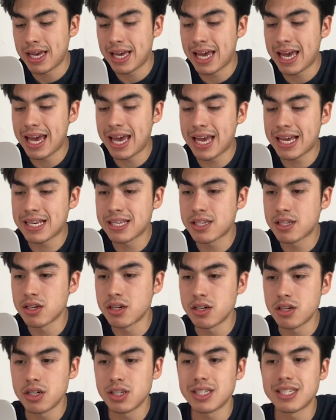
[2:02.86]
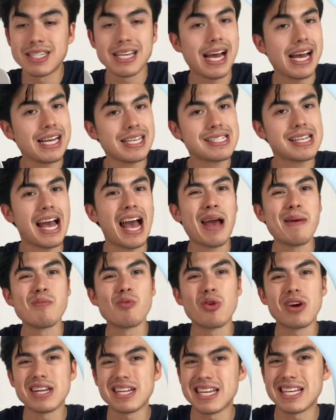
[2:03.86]
exercise. I'm
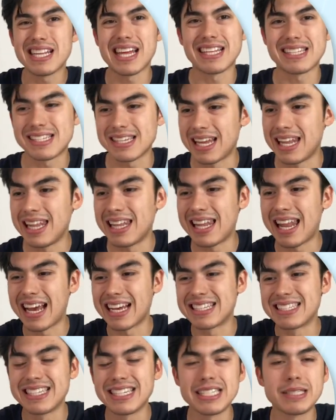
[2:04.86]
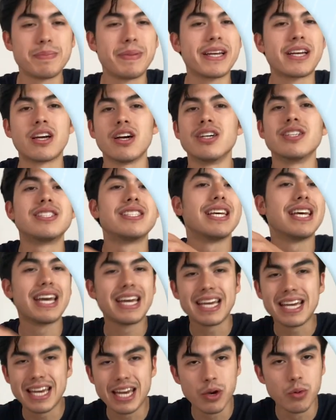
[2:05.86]
writing that like this because
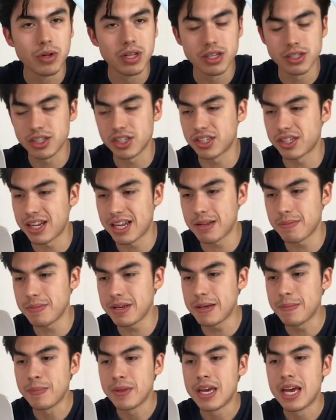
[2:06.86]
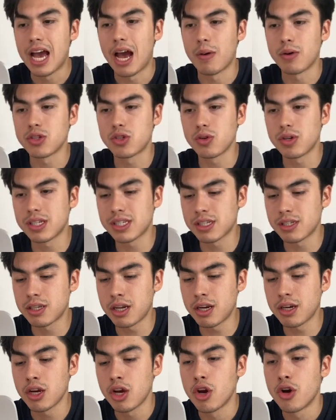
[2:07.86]
he will understand me. I want to
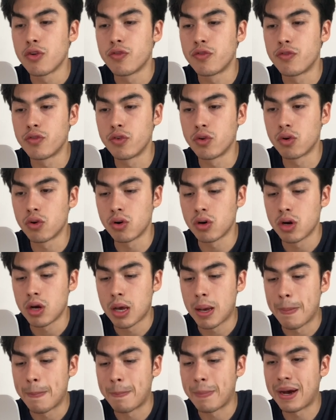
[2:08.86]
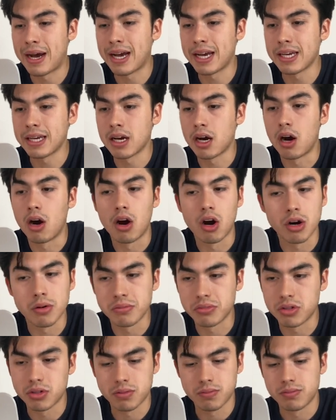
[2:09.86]
exercise for my
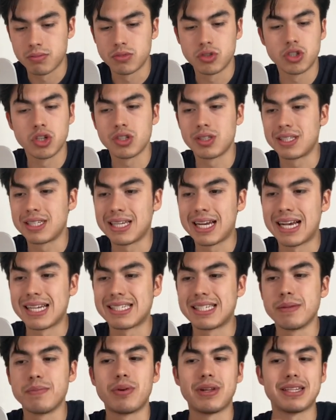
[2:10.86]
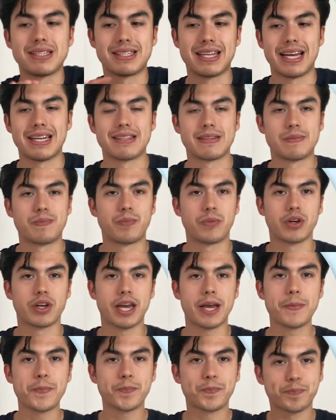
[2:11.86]
arms, just as simple as that.
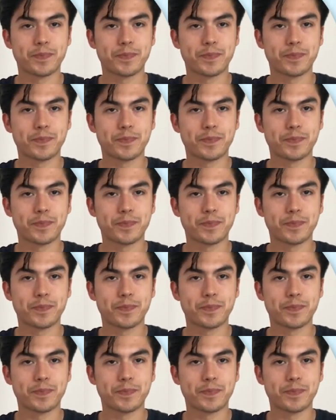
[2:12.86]
Okay.